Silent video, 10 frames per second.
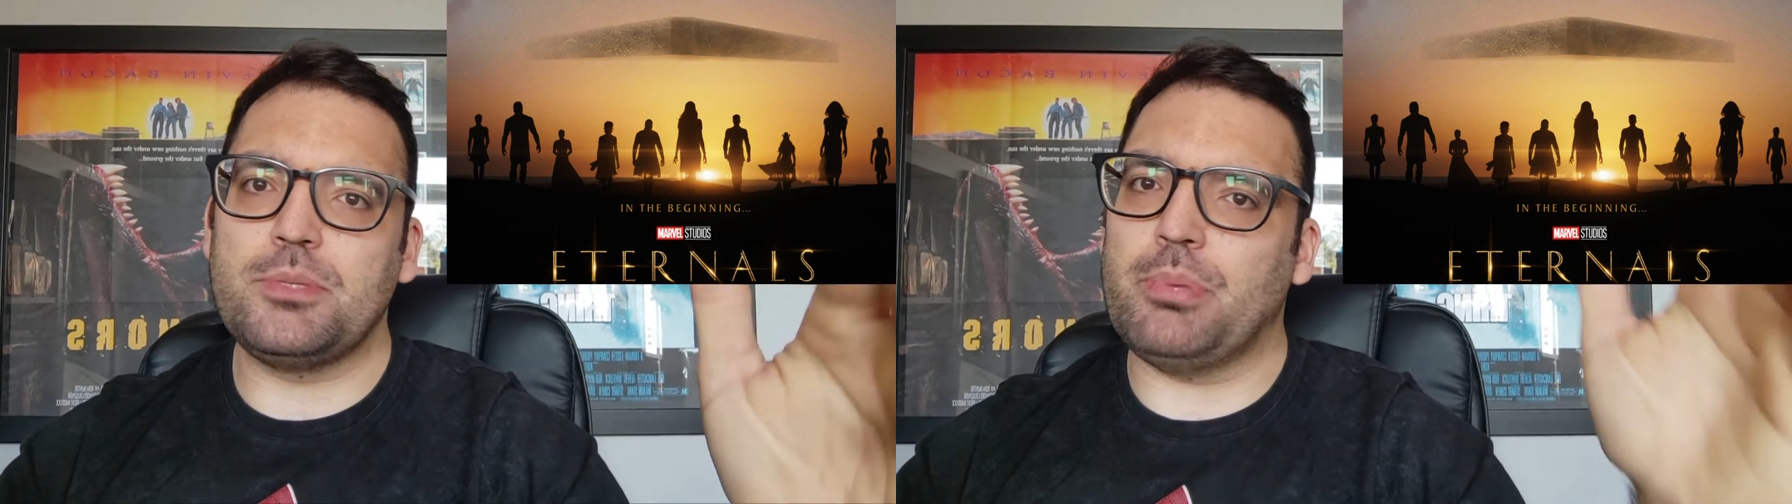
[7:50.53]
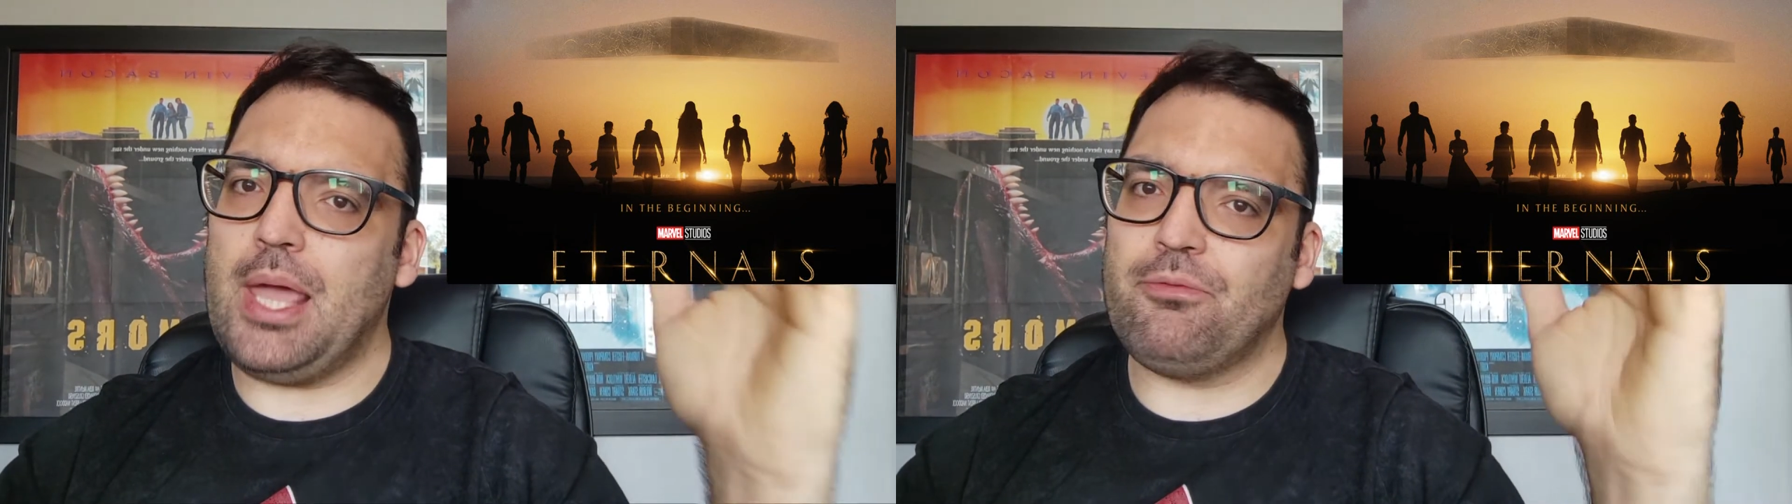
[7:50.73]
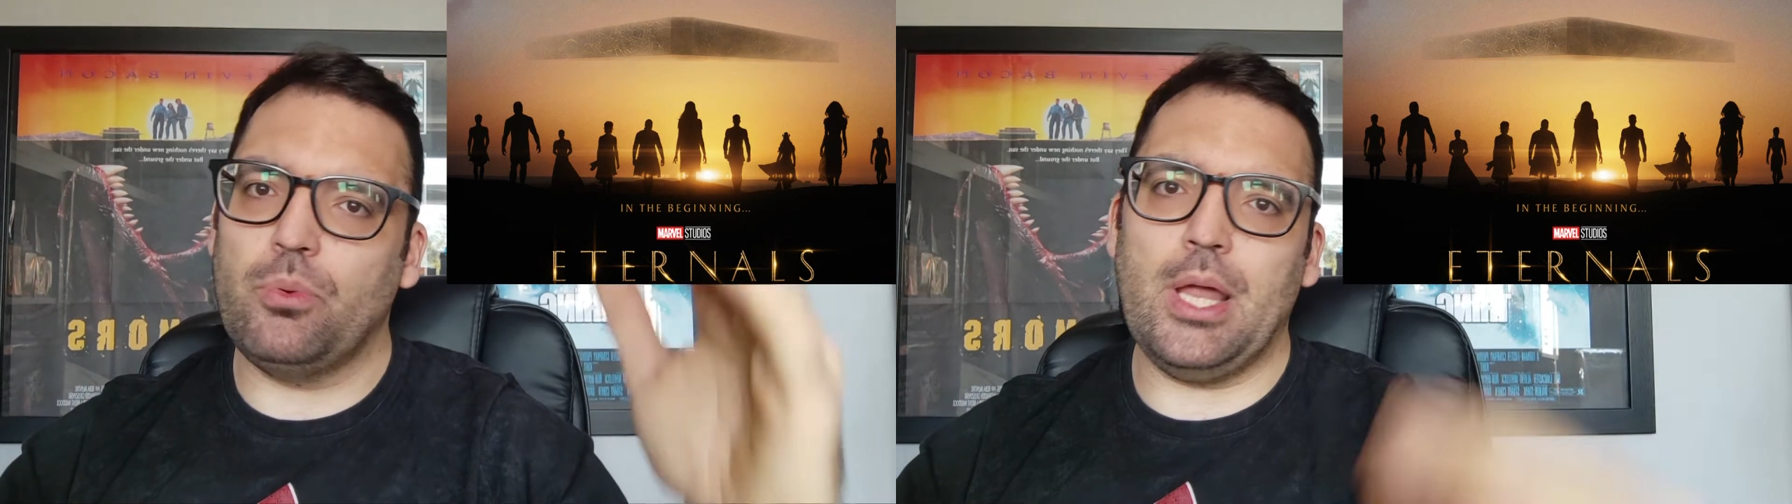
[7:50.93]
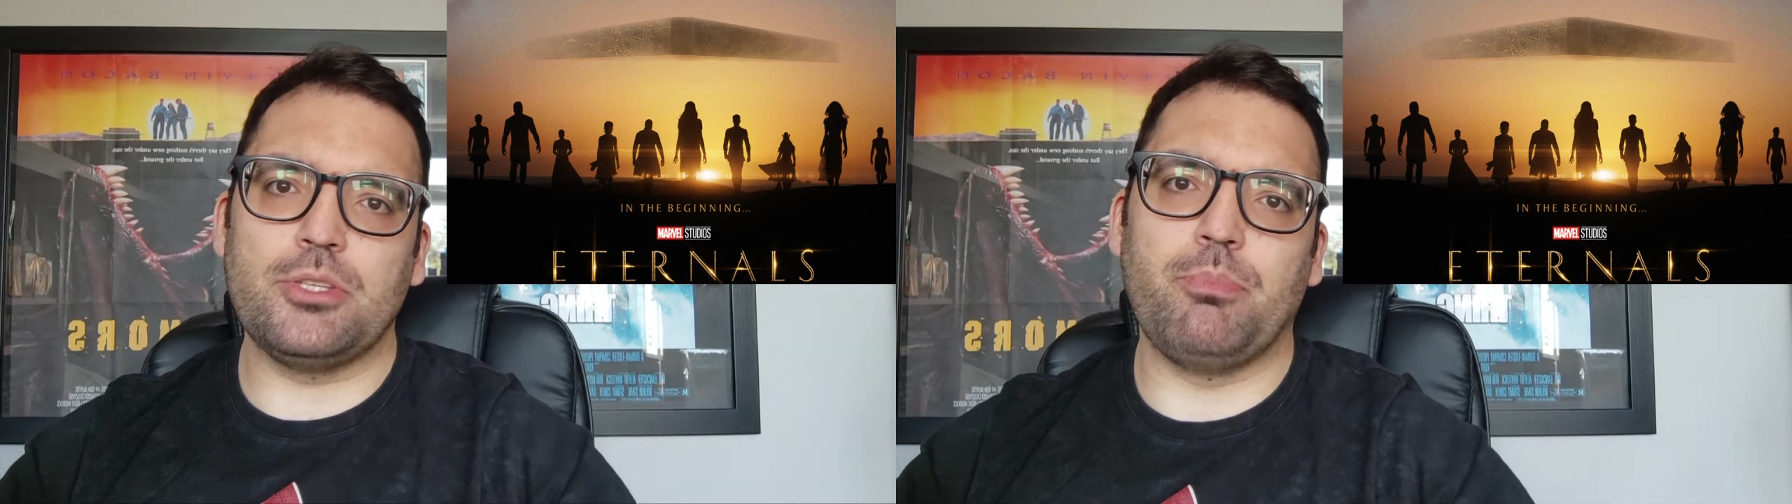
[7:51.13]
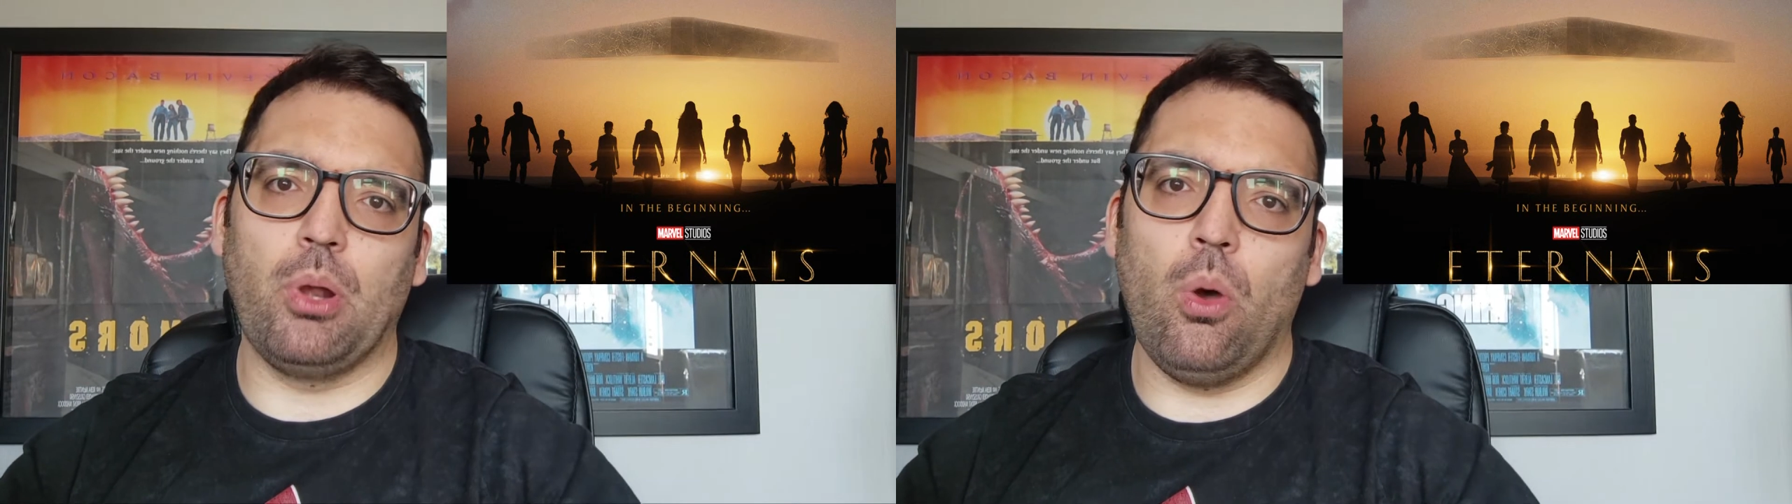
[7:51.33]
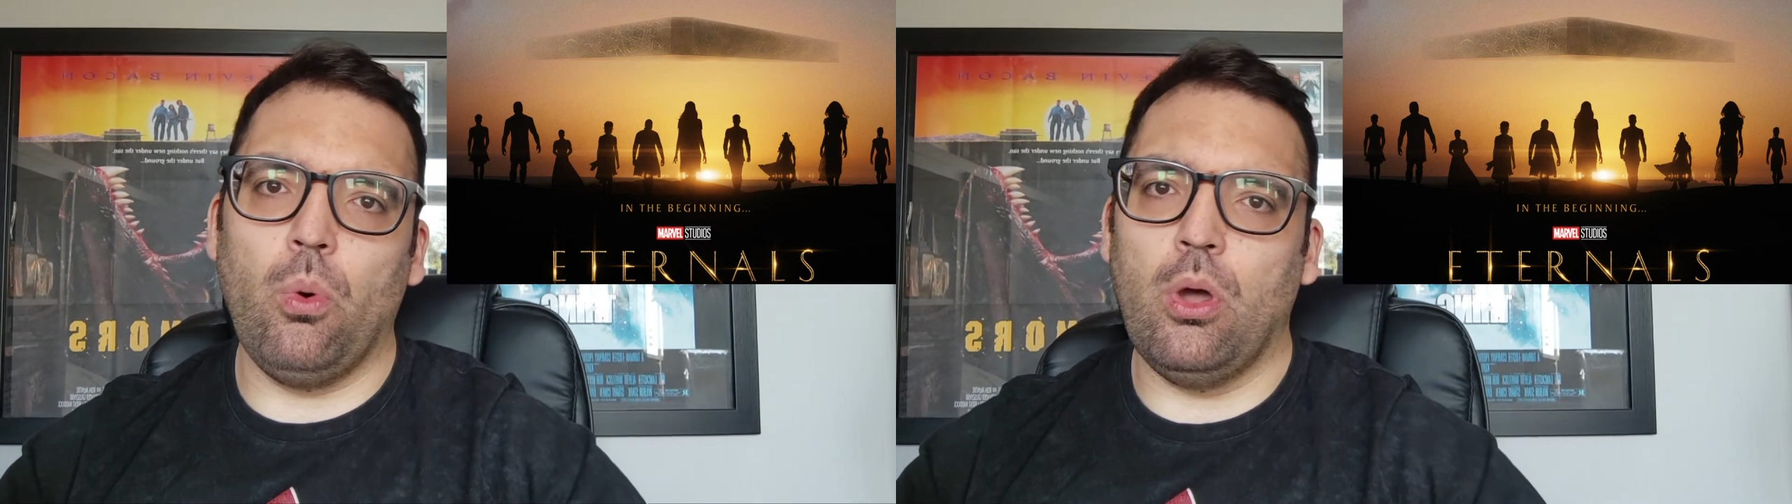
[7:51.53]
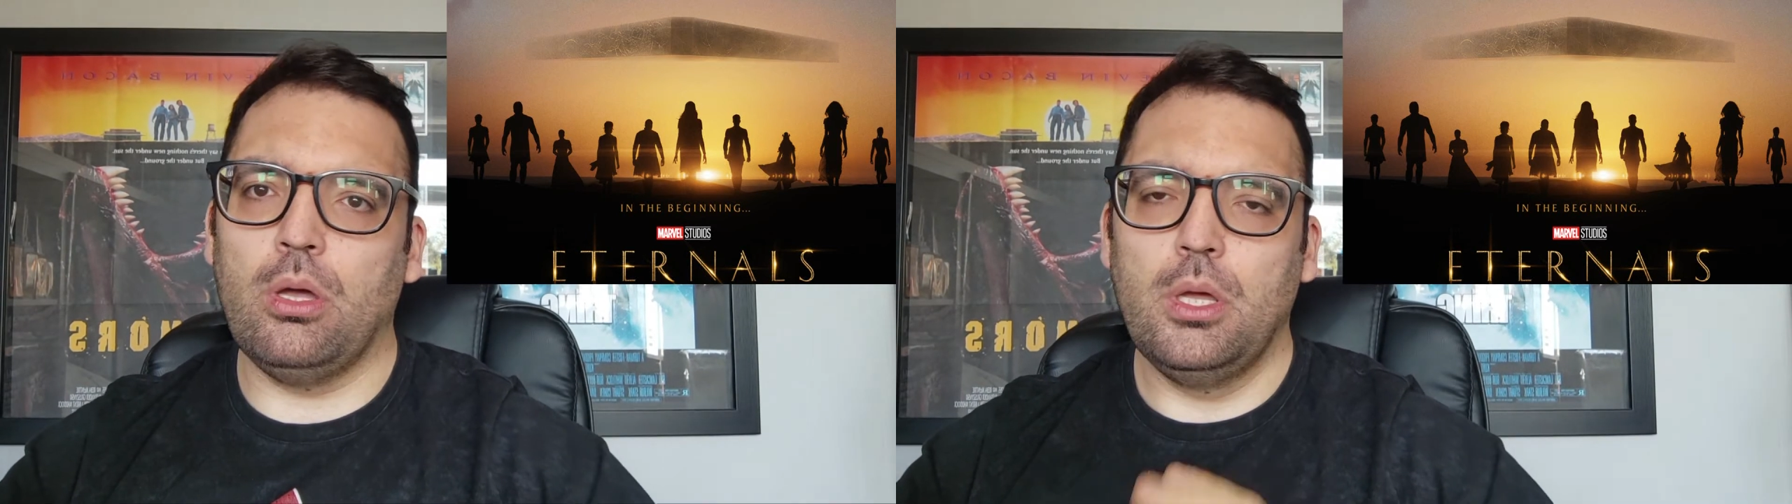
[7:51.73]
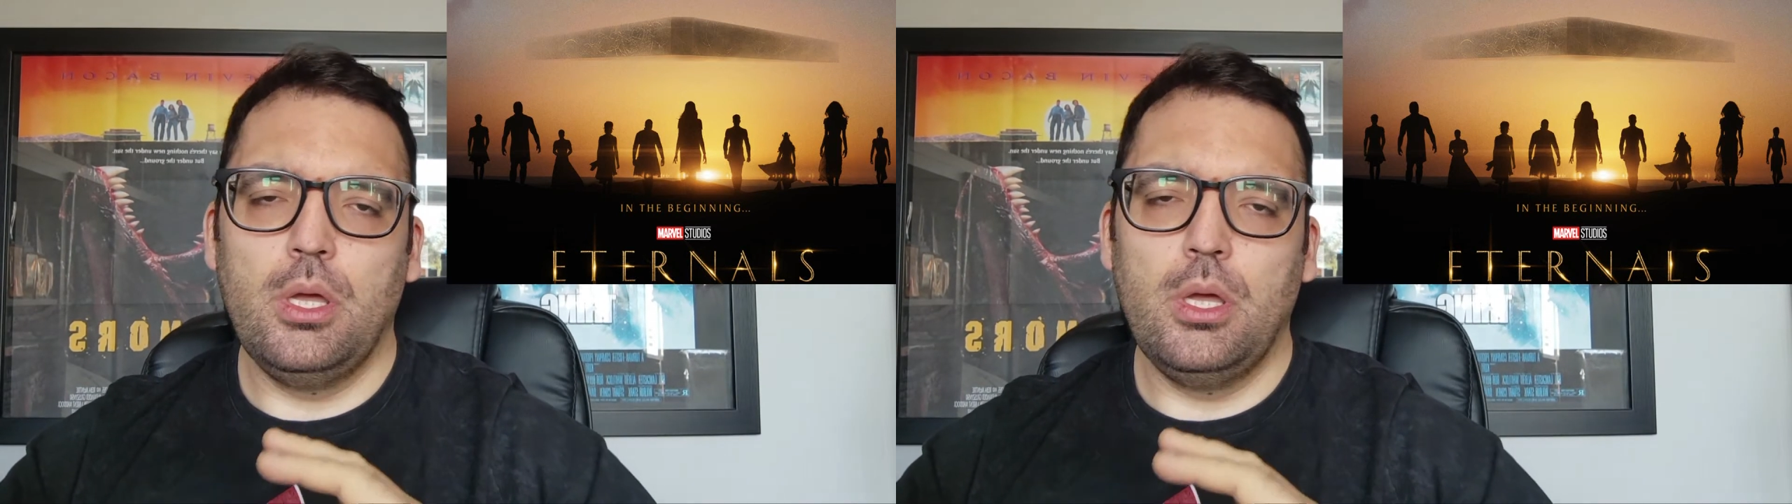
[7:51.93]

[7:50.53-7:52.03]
but everyone else below her